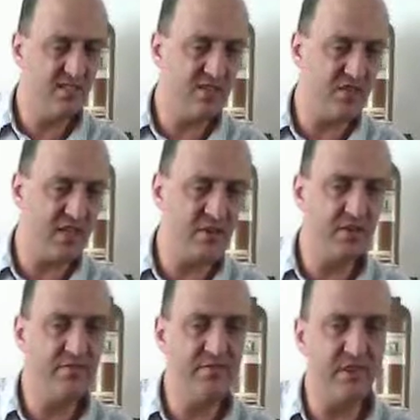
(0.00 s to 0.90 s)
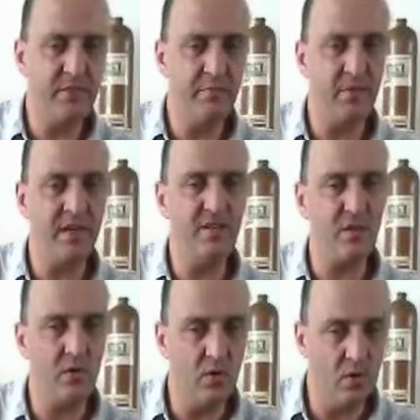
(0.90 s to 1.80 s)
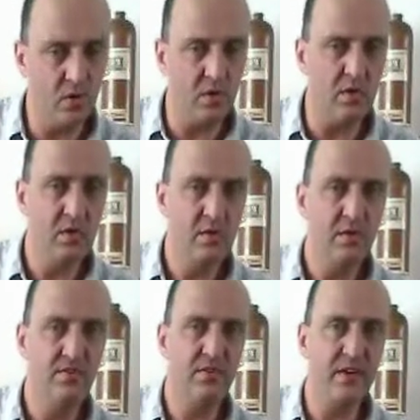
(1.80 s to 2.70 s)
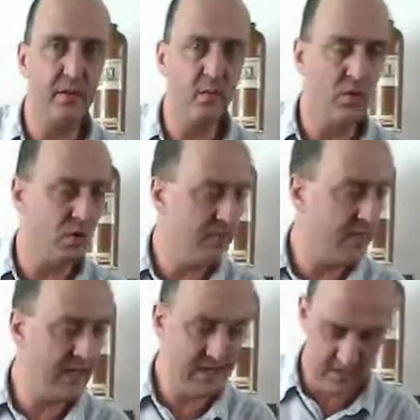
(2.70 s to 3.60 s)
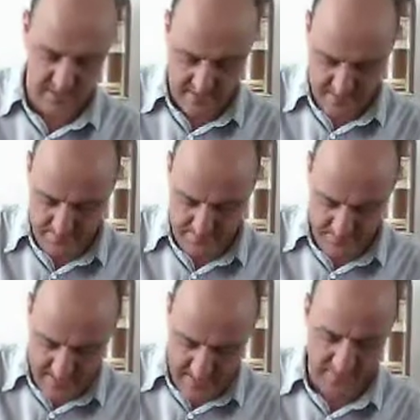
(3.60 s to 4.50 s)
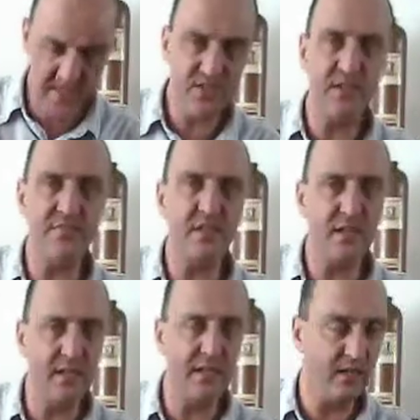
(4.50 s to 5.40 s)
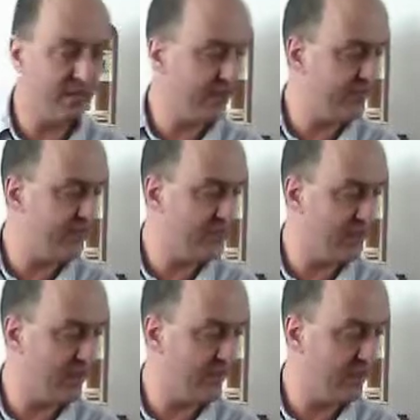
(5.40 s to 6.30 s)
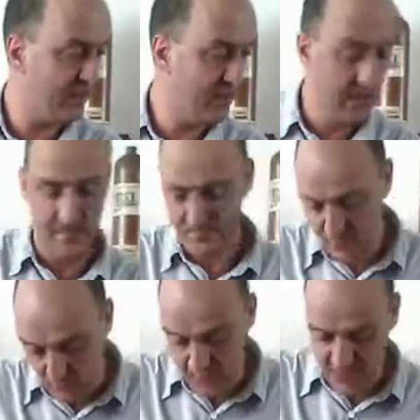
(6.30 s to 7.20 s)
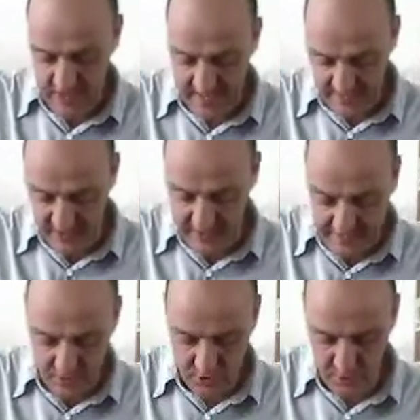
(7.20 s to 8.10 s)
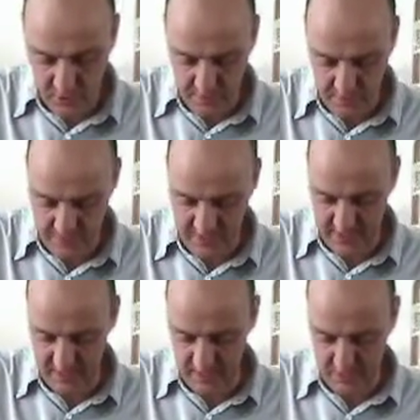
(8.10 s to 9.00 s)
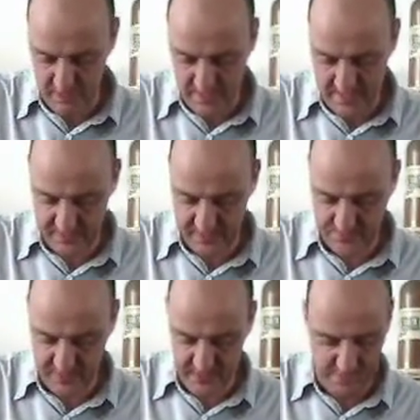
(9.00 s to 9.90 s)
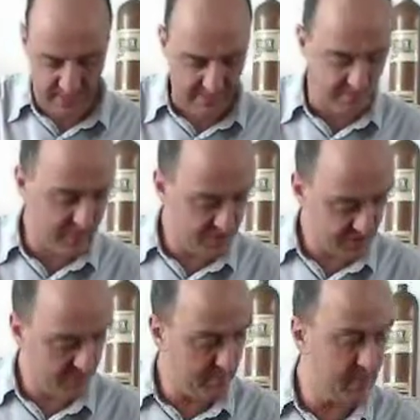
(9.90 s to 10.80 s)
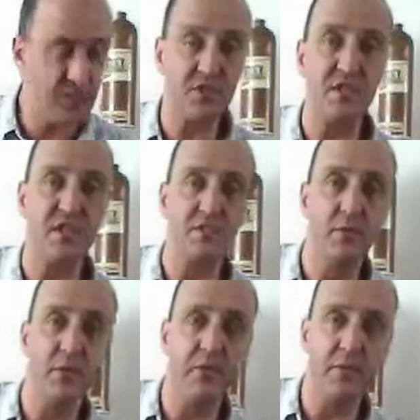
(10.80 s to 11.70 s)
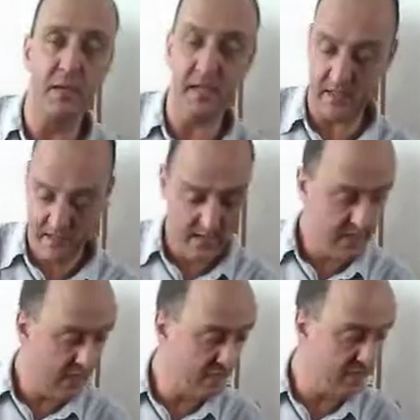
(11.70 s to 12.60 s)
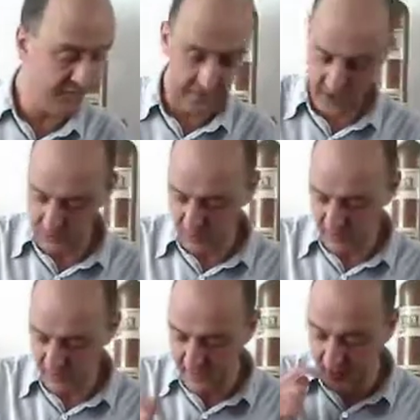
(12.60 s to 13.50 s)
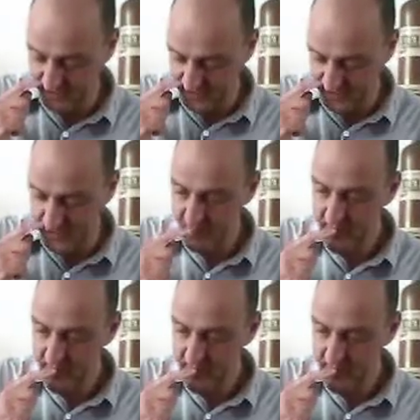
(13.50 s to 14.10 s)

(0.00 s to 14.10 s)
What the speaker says: sounded very bright or very warm, and these have a clearer definition, I think. Coincidentally, they also look a bit better. That black plastic matches nicely with the black ebony fingerboard, I think.